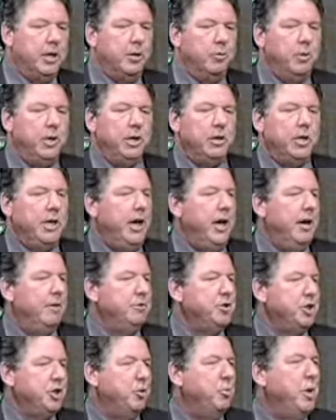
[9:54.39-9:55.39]
We only
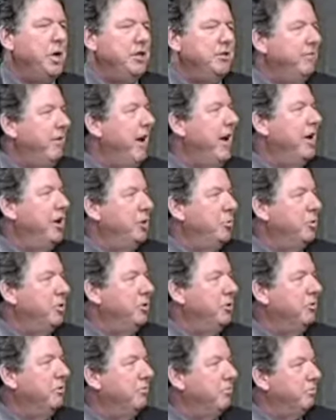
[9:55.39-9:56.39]
have so much
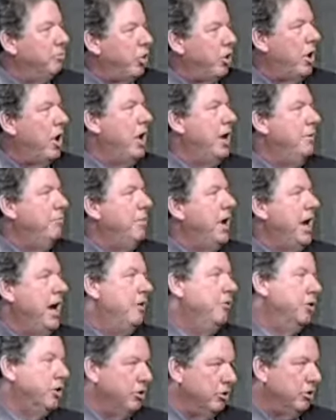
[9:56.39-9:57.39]
valuable prime
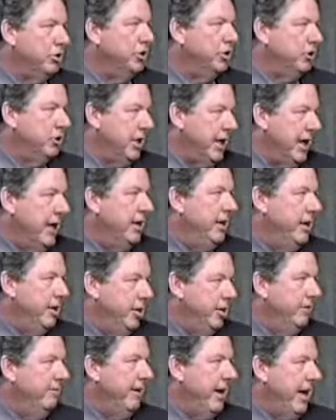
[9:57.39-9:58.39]
agricultural land
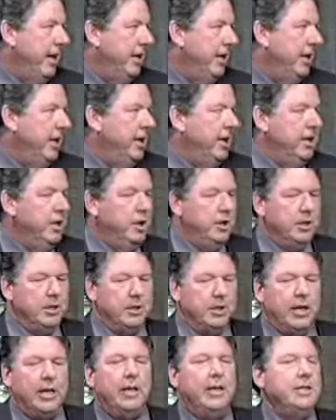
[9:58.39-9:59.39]
here in the valley.
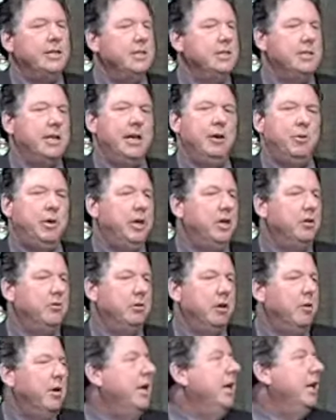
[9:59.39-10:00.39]
I like to say we could
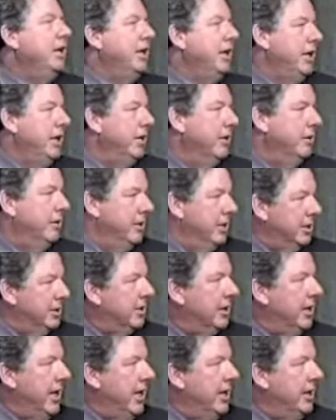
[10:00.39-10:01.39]
grow anything here in
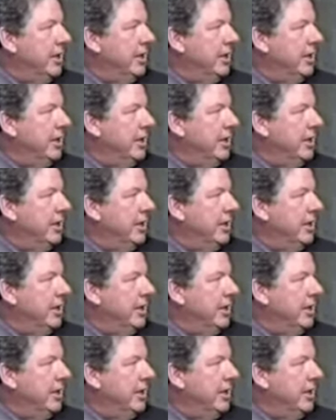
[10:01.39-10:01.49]
this land.